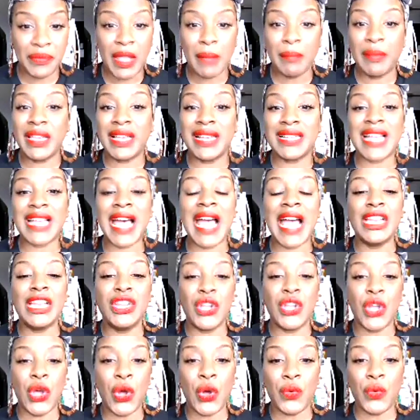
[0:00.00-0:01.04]
because I
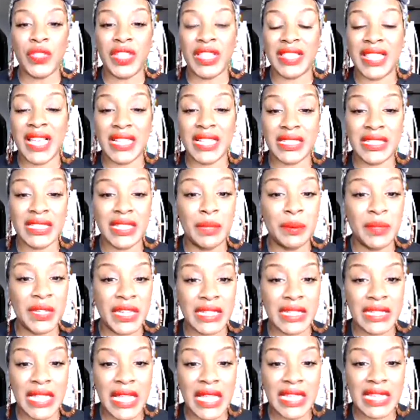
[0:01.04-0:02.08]
know that that subject
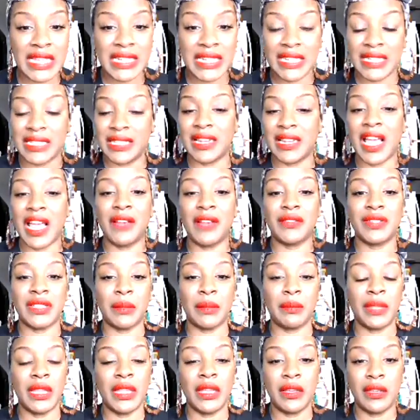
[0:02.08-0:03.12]
line is going to have
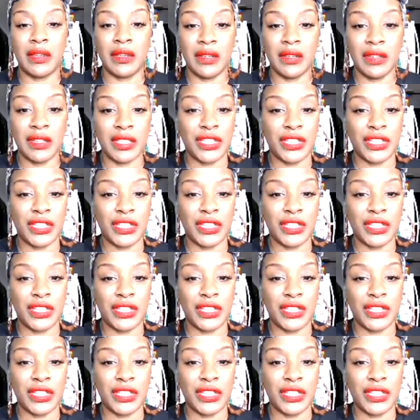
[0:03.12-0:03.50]
something good.